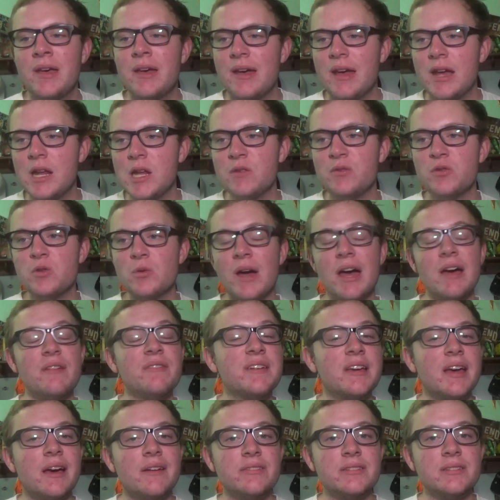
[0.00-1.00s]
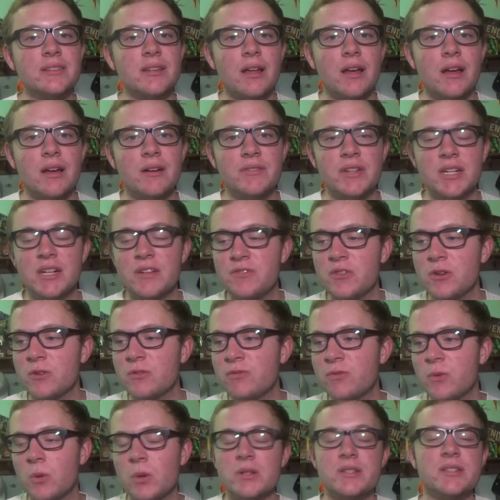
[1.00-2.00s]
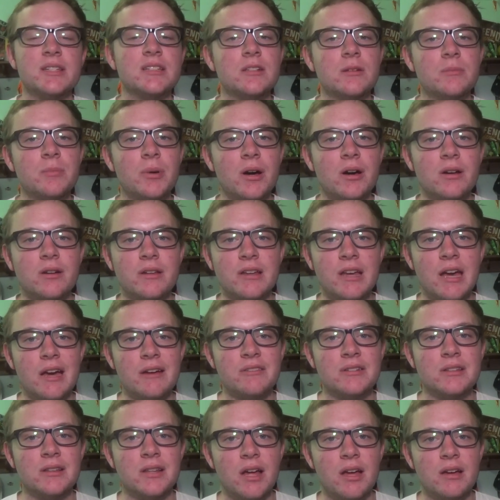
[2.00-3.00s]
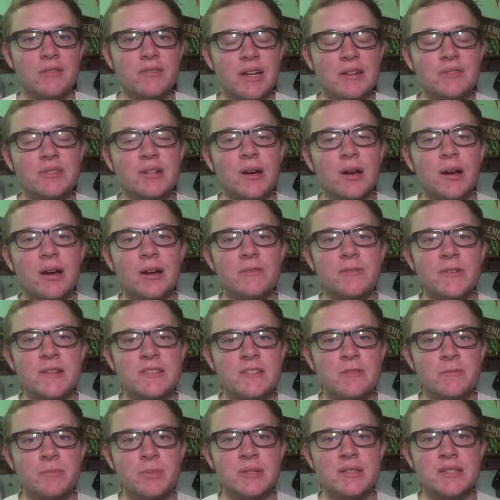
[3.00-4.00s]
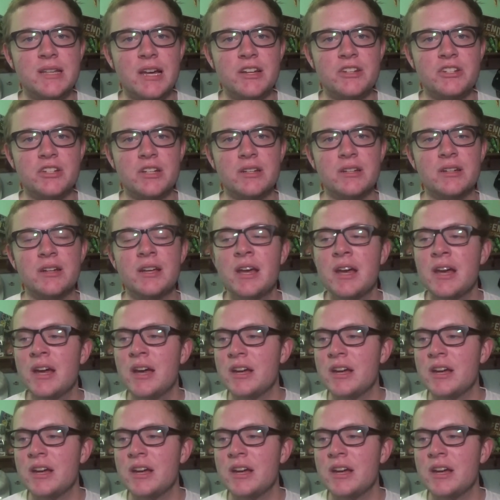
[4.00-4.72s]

And if you have Kevin Love, and if you're forcing the ball to Kevin Love every offensive possession,